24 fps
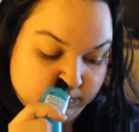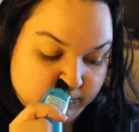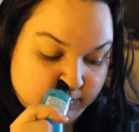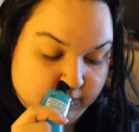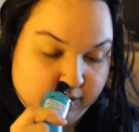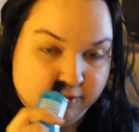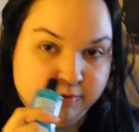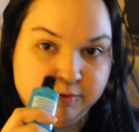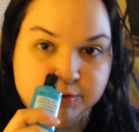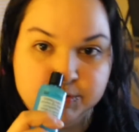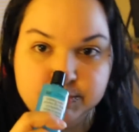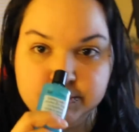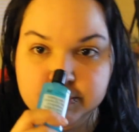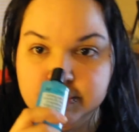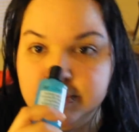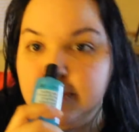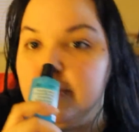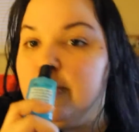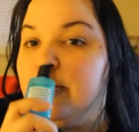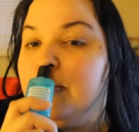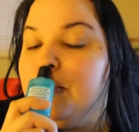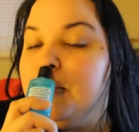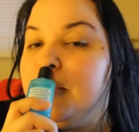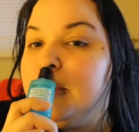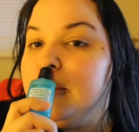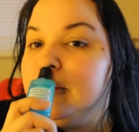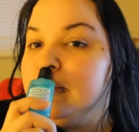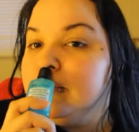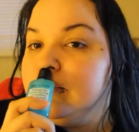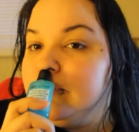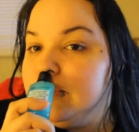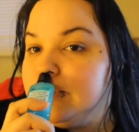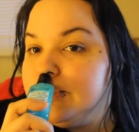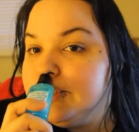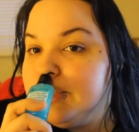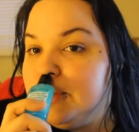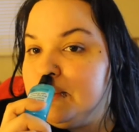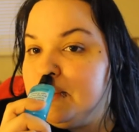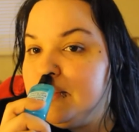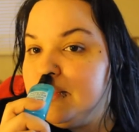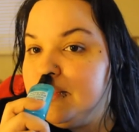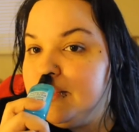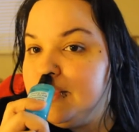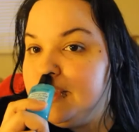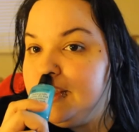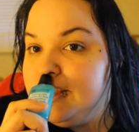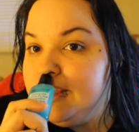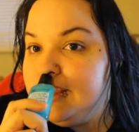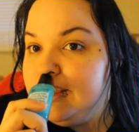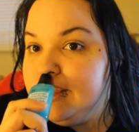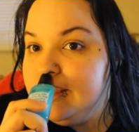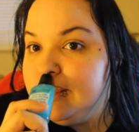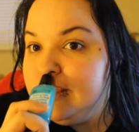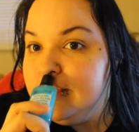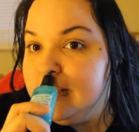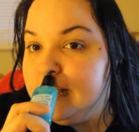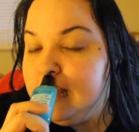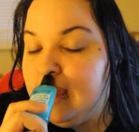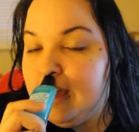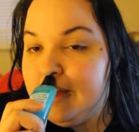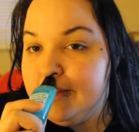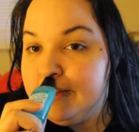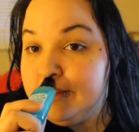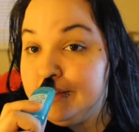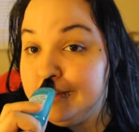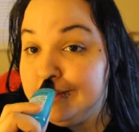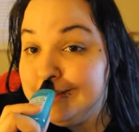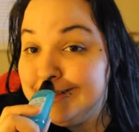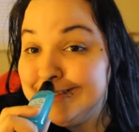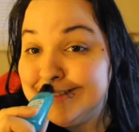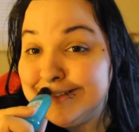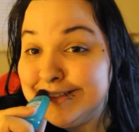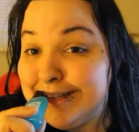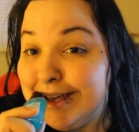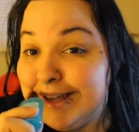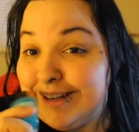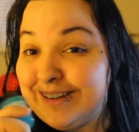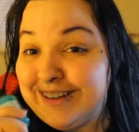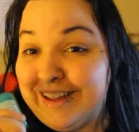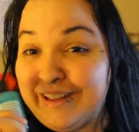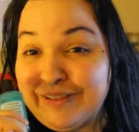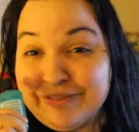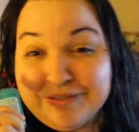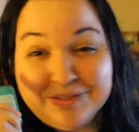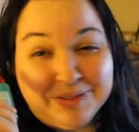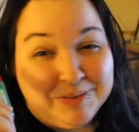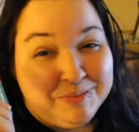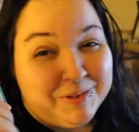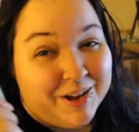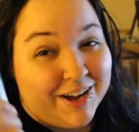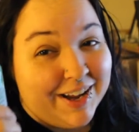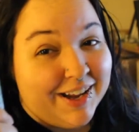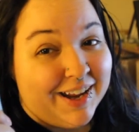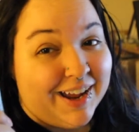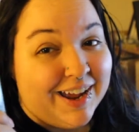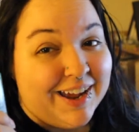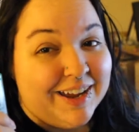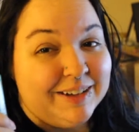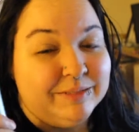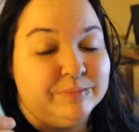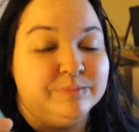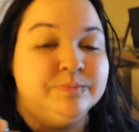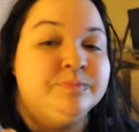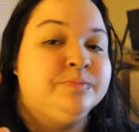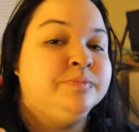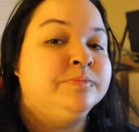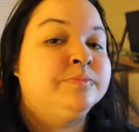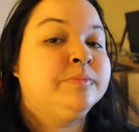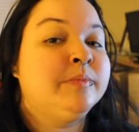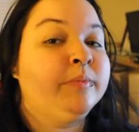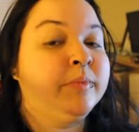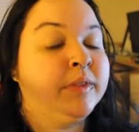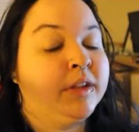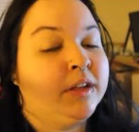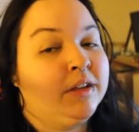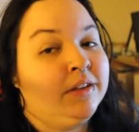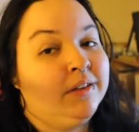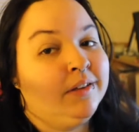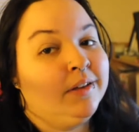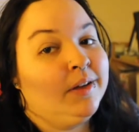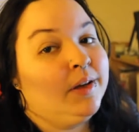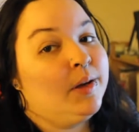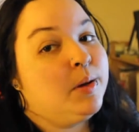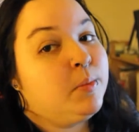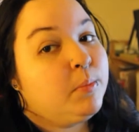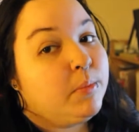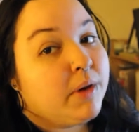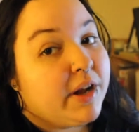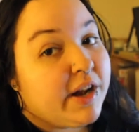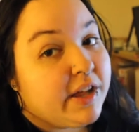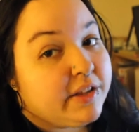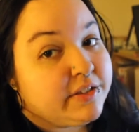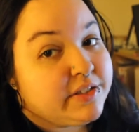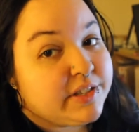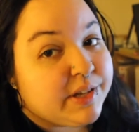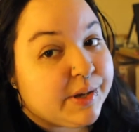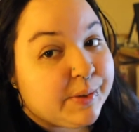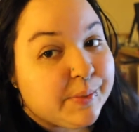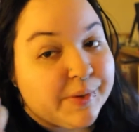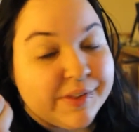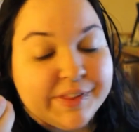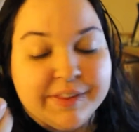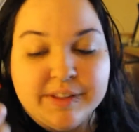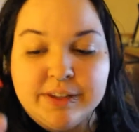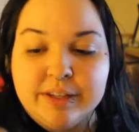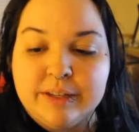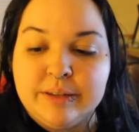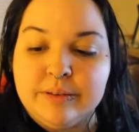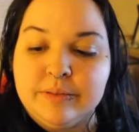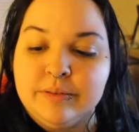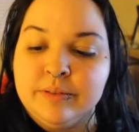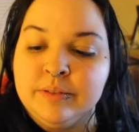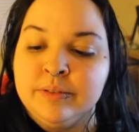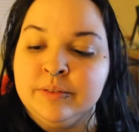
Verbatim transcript: I was really hoping for some other scent other than what I got, but I'll deal with it.